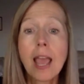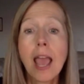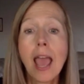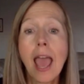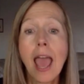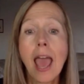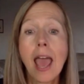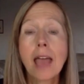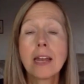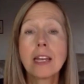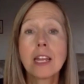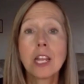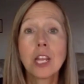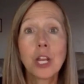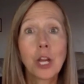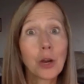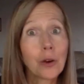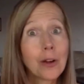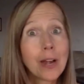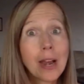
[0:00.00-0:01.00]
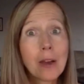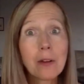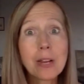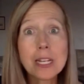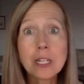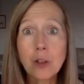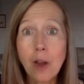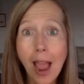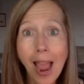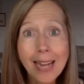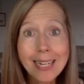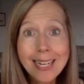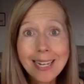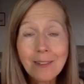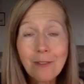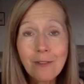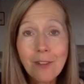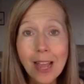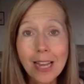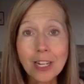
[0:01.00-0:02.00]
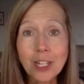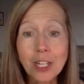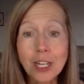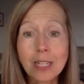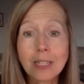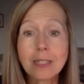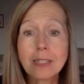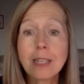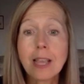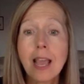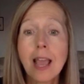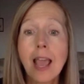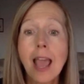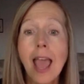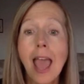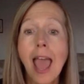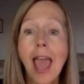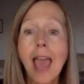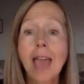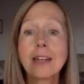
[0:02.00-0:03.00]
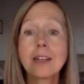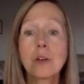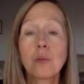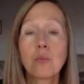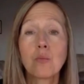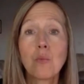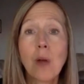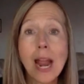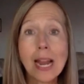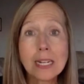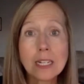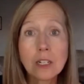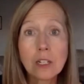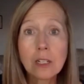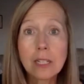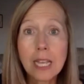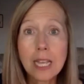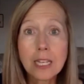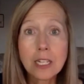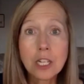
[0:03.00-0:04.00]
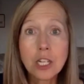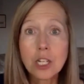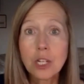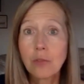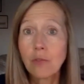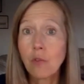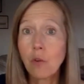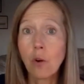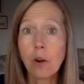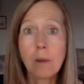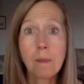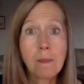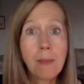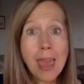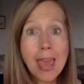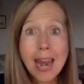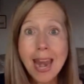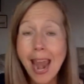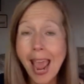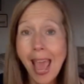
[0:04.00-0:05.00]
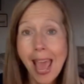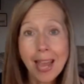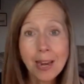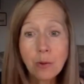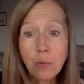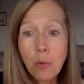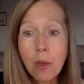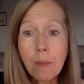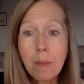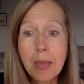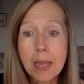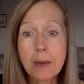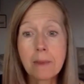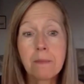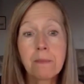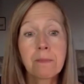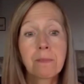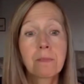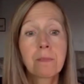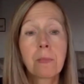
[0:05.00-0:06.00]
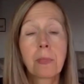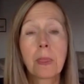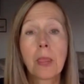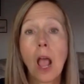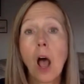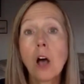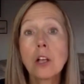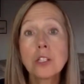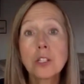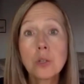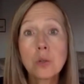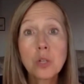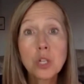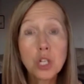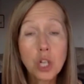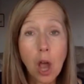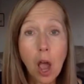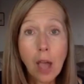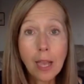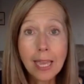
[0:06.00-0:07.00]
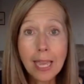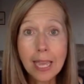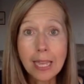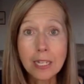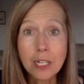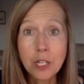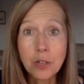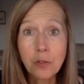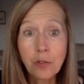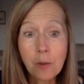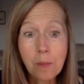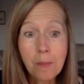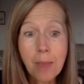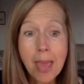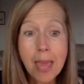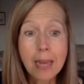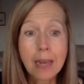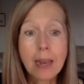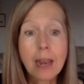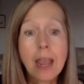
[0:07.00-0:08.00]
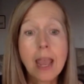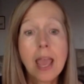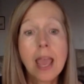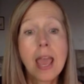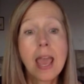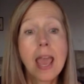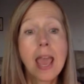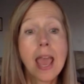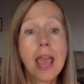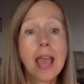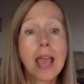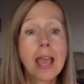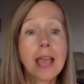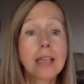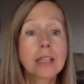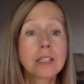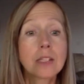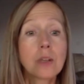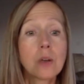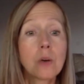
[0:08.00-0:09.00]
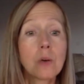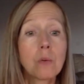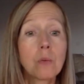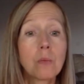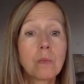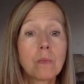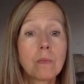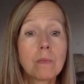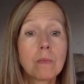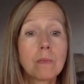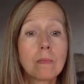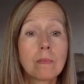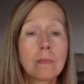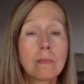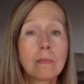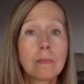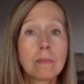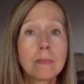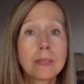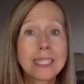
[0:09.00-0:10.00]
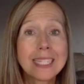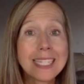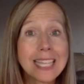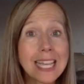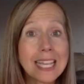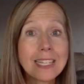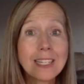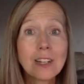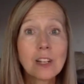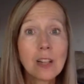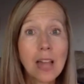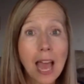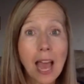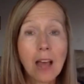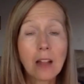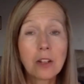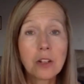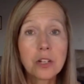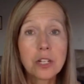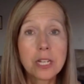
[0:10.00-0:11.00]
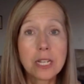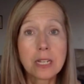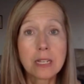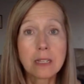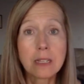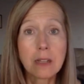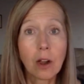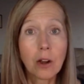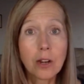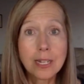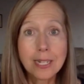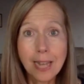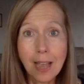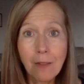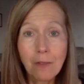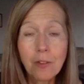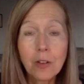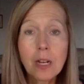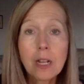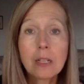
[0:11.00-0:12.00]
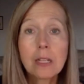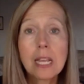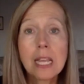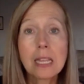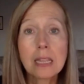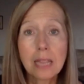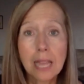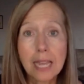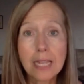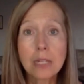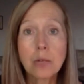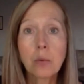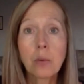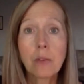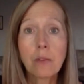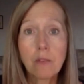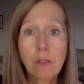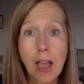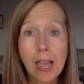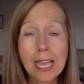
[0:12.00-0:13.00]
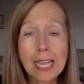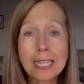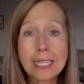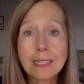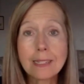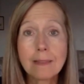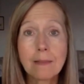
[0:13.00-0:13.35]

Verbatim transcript: and urinary tract infections and rectal itch for men and women. Also jock itch for men. So seasonal allergies are definitely linked with fungus